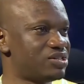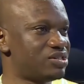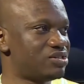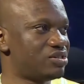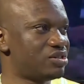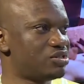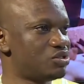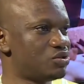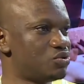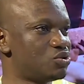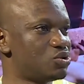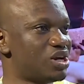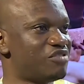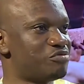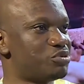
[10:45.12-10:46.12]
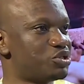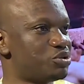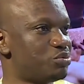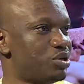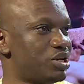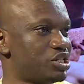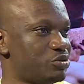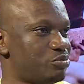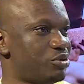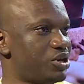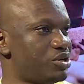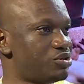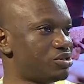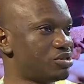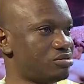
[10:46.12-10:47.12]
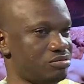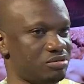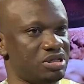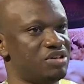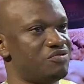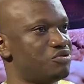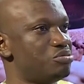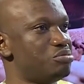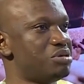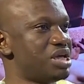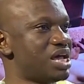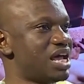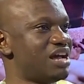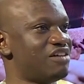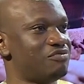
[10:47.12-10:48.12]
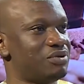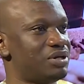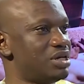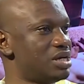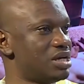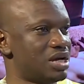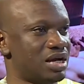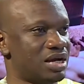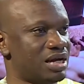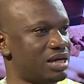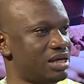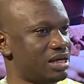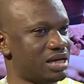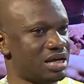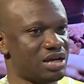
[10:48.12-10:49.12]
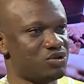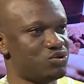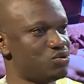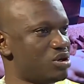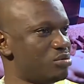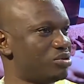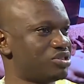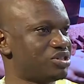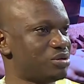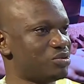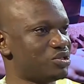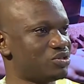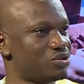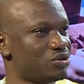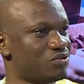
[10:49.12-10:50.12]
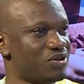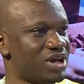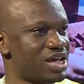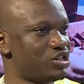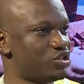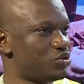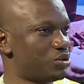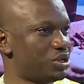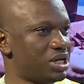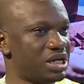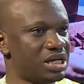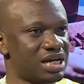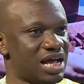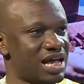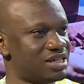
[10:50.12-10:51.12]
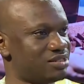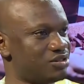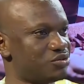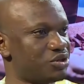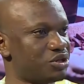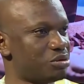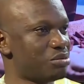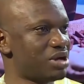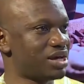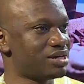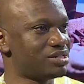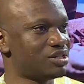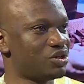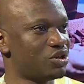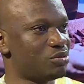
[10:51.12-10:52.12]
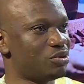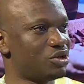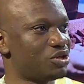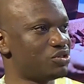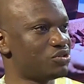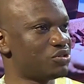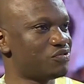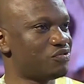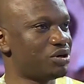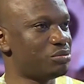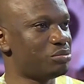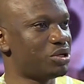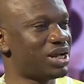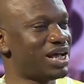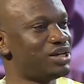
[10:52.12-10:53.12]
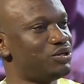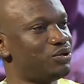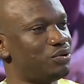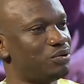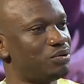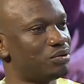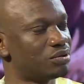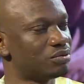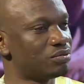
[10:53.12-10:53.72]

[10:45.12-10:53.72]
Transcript: is this: it's good to have multiple expressions. Even me, I do MSME stuff, I train, I still run a marketing communications firm. But I know